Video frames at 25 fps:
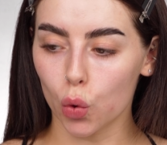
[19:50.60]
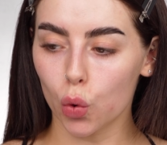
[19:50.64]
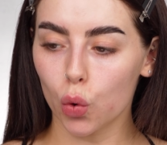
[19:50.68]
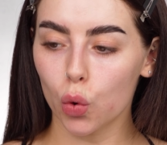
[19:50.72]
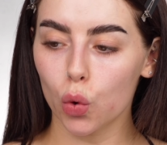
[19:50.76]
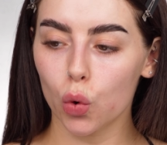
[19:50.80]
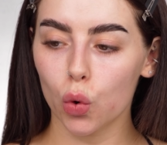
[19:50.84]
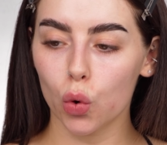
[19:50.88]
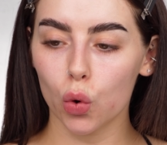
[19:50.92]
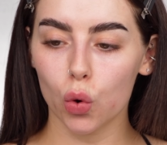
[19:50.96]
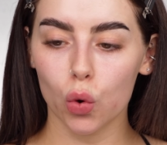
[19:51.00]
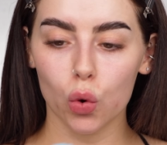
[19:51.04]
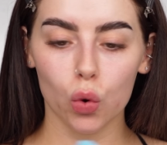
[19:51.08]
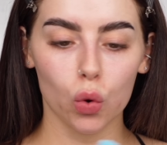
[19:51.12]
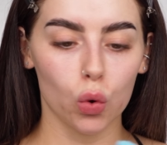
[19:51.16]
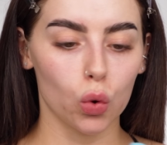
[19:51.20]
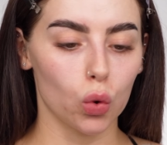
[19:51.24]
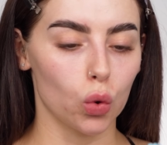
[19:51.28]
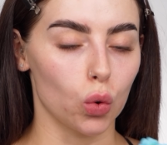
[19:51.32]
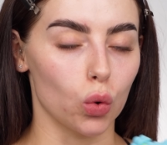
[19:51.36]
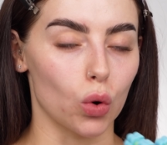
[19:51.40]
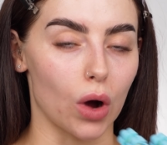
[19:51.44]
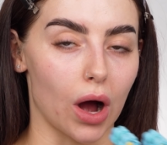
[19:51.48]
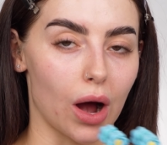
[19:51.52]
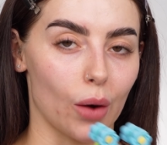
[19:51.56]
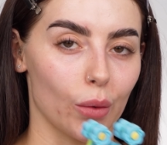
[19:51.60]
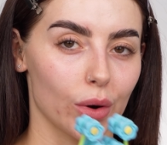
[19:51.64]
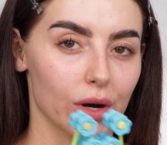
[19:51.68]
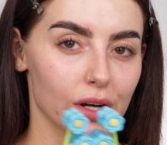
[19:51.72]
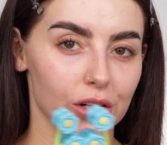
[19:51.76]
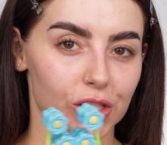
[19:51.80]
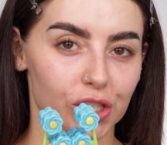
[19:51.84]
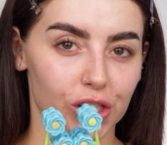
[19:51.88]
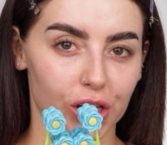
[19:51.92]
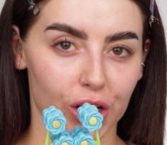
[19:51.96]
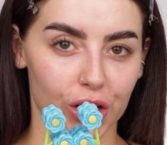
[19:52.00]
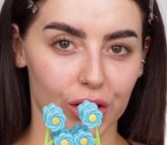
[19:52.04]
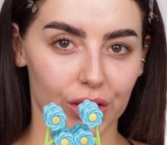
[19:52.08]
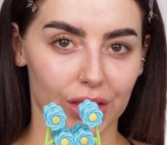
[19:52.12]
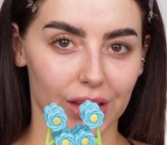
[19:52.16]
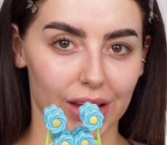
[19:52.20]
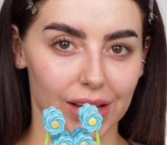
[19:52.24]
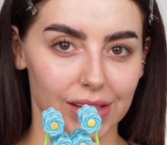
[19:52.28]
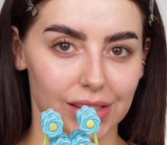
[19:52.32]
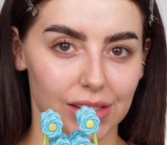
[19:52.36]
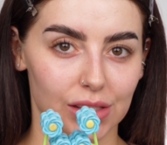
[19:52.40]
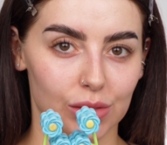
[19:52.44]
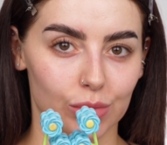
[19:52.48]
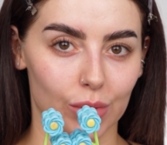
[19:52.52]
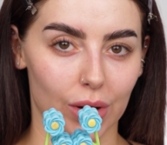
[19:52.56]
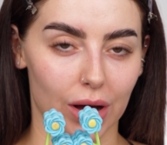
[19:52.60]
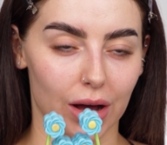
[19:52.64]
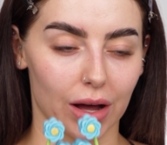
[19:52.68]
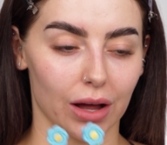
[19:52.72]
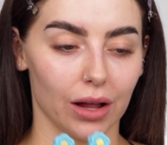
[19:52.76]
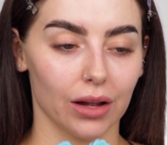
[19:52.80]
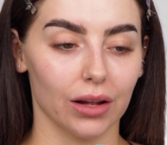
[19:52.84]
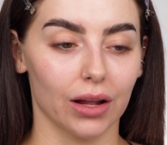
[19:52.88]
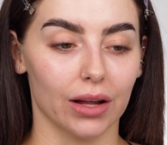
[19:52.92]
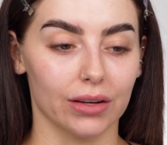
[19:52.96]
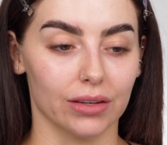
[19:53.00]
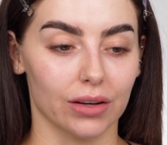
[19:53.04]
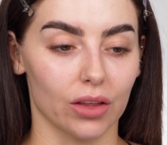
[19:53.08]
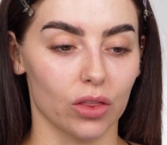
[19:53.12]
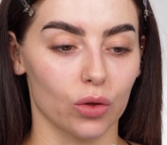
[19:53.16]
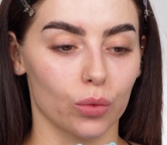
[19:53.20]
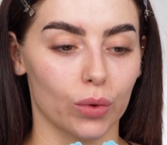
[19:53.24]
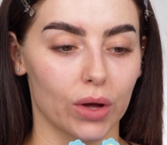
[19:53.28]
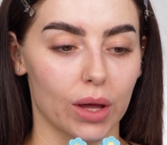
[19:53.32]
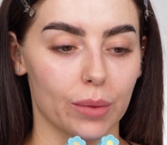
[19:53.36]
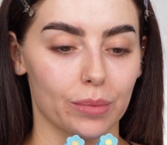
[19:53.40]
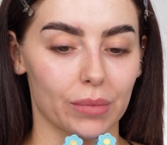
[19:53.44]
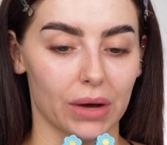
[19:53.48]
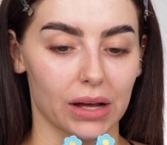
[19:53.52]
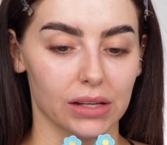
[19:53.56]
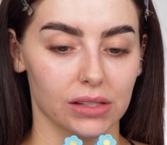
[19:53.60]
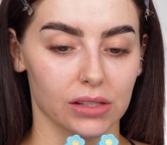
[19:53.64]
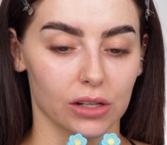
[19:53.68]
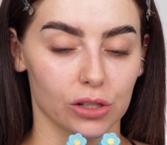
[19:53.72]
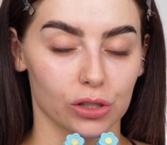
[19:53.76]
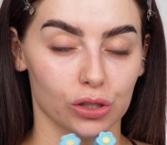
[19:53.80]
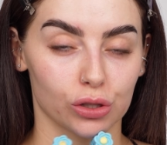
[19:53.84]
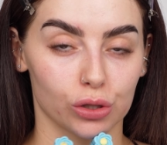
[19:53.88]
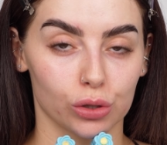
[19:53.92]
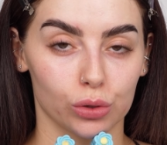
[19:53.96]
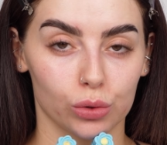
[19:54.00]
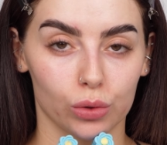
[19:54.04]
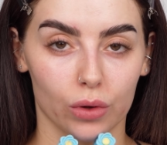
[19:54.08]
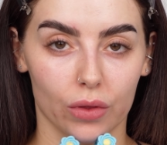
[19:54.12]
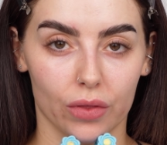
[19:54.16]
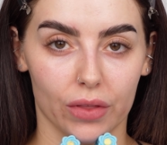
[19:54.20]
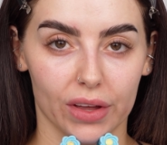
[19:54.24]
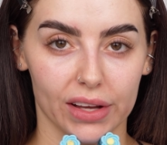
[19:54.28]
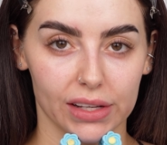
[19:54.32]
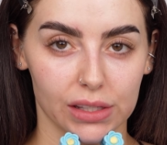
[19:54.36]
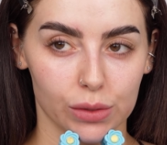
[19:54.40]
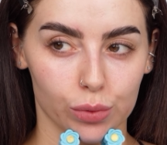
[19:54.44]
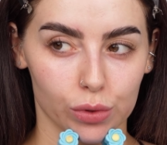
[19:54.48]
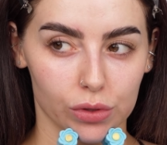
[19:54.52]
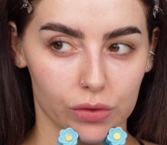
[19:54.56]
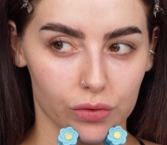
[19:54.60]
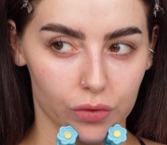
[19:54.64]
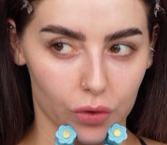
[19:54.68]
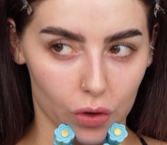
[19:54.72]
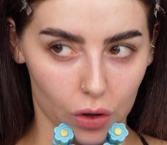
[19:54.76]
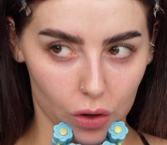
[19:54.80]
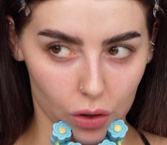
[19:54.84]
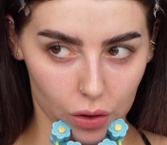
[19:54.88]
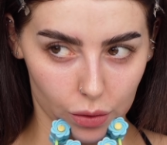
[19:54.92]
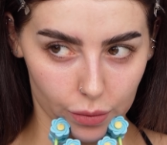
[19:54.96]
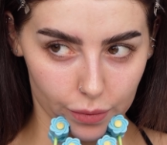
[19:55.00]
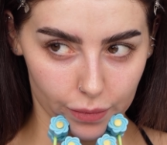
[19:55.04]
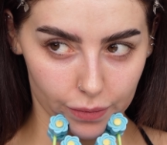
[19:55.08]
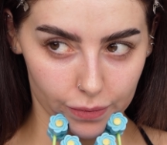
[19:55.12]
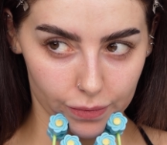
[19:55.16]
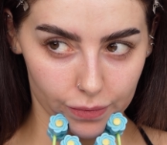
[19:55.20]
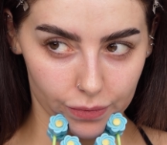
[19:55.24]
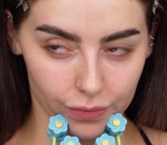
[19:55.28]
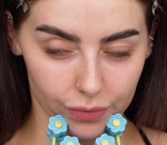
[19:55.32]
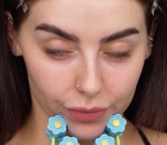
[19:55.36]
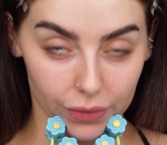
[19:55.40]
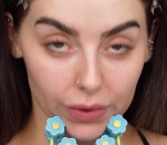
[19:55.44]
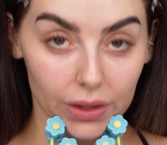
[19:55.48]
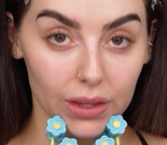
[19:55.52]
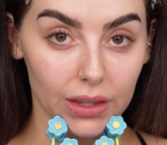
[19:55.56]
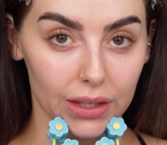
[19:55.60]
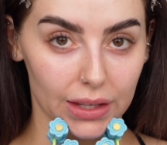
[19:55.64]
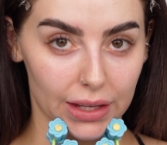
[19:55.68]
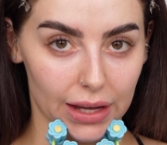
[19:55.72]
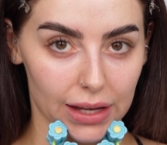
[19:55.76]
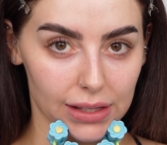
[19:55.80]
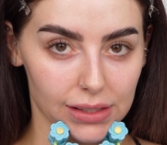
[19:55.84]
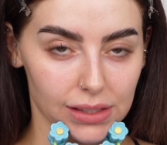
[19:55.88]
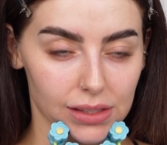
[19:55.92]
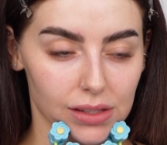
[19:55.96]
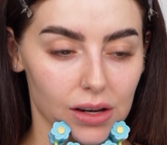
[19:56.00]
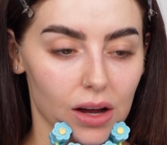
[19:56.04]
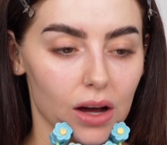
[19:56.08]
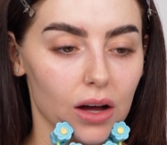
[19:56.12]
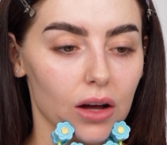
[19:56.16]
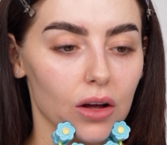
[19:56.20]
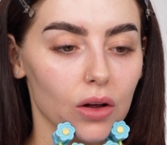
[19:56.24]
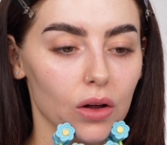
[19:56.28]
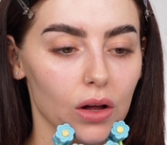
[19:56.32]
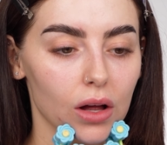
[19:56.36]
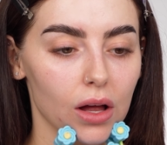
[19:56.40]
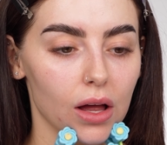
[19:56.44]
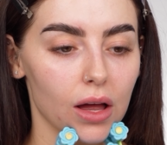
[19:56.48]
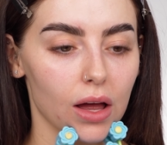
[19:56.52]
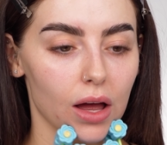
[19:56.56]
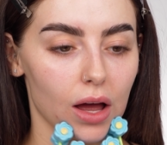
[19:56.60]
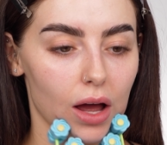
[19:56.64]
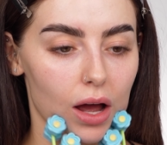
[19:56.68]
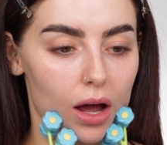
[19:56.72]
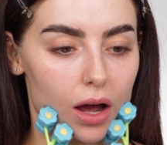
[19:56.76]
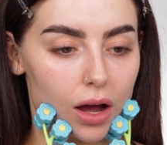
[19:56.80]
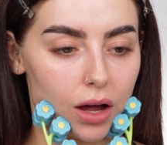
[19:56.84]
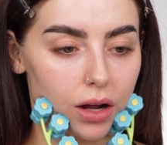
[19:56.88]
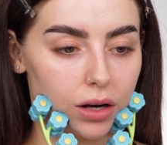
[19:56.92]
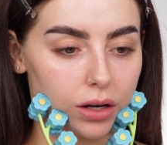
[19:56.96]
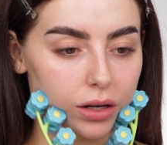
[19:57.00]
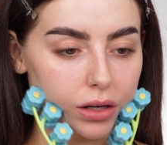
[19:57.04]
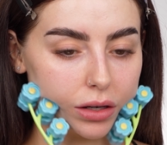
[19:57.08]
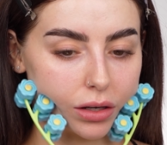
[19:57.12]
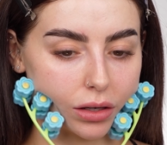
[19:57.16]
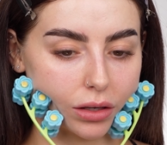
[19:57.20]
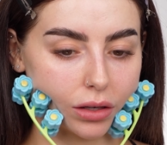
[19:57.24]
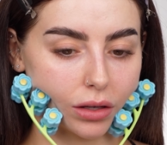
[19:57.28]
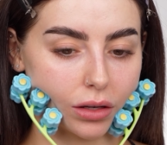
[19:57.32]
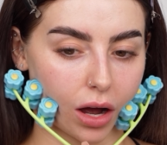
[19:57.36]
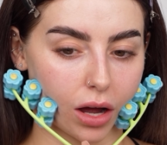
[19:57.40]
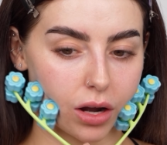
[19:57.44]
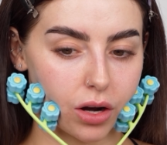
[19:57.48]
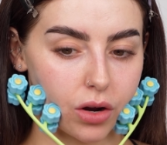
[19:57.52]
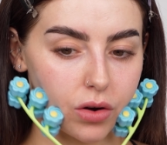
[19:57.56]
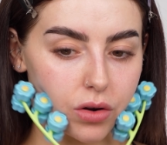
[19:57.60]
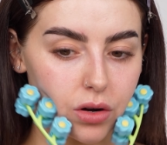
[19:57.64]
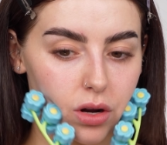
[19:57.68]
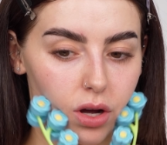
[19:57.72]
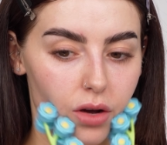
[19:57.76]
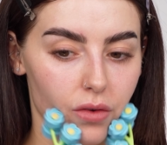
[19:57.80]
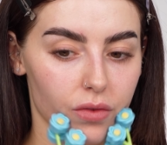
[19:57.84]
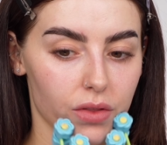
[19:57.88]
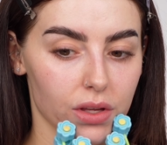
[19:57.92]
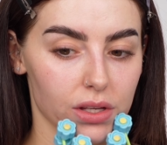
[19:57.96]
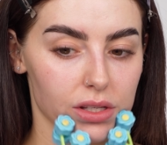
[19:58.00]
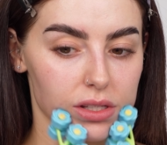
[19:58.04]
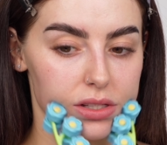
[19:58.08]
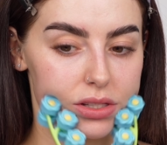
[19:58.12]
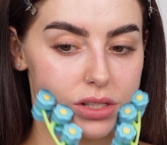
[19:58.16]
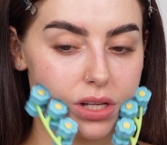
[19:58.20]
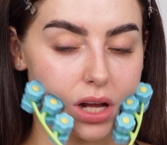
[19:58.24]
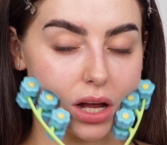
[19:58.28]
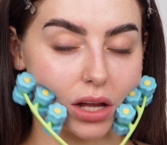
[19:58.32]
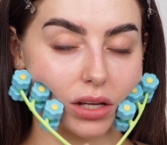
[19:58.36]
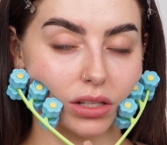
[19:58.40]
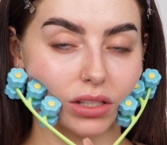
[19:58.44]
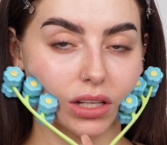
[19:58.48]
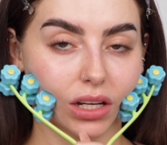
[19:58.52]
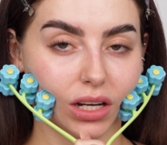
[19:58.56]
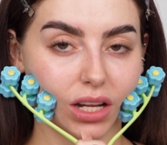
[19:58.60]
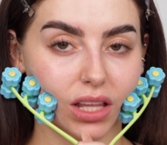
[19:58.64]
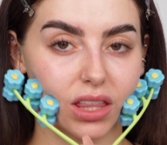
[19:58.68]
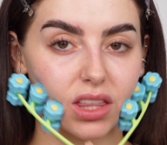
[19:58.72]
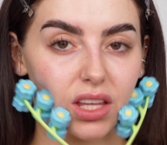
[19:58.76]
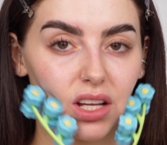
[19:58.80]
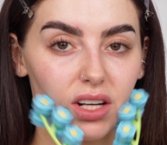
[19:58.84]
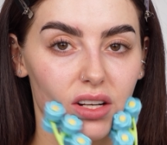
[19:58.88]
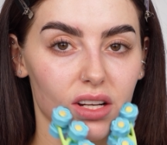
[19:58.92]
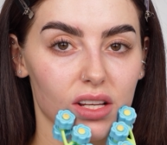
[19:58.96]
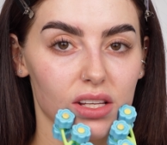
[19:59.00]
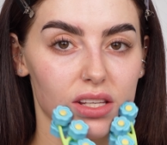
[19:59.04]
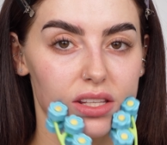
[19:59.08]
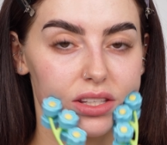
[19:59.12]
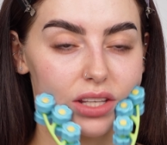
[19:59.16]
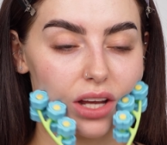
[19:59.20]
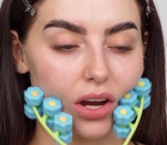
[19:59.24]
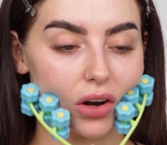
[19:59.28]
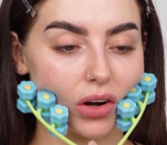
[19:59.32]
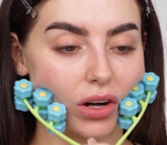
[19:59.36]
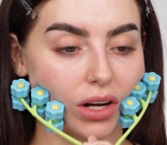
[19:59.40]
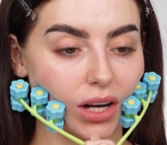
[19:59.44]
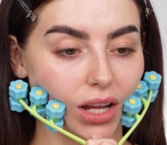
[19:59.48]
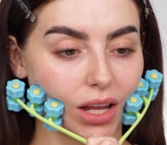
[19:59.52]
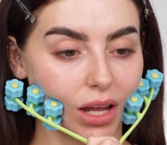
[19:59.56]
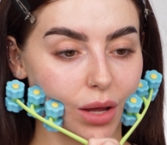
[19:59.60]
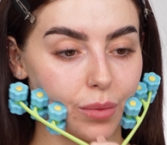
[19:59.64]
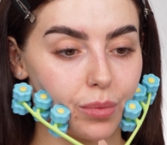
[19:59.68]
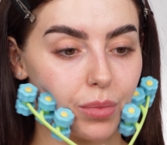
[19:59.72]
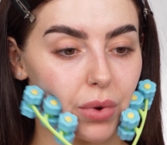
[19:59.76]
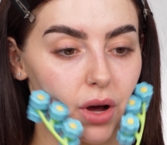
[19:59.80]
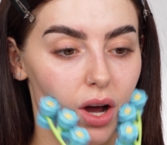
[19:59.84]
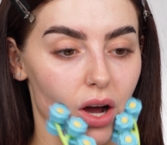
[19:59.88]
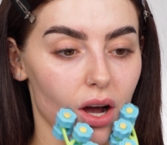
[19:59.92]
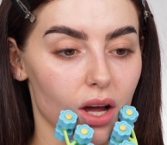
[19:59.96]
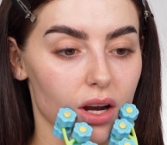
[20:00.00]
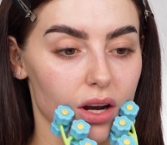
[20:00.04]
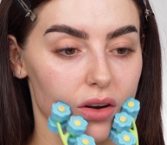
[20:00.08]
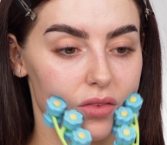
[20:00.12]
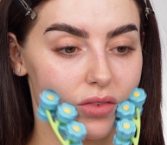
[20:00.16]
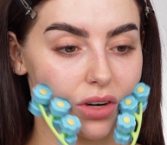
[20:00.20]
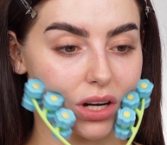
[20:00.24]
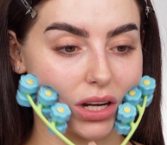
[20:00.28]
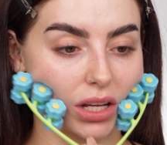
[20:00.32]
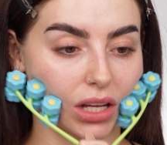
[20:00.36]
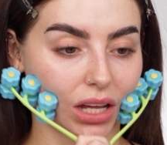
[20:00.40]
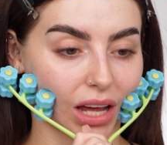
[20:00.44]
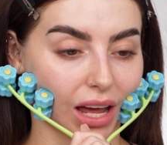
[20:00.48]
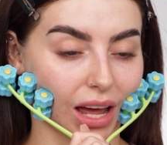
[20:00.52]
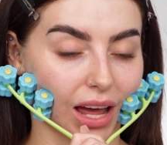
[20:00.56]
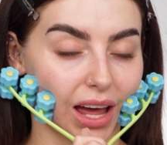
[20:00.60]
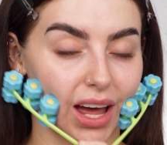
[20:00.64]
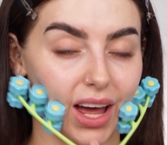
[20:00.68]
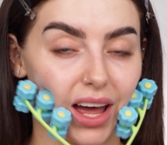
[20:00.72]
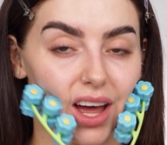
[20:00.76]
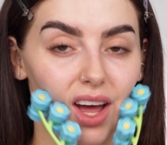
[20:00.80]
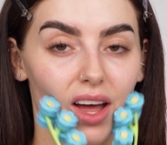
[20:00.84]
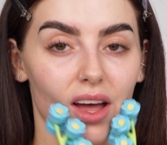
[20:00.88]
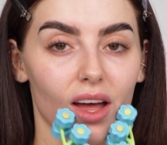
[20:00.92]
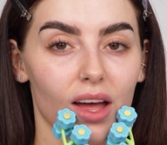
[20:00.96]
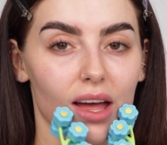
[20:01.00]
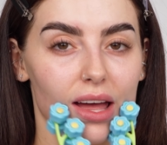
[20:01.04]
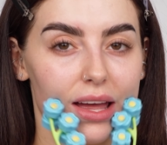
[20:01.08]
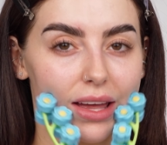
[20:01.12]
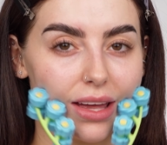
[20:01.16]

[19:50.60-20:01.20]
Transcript: Ooh, I wanted to show you this as well. Another weird massage tool. This was from YesStyle and I don't know if this does anything necessarily, but I don't really care.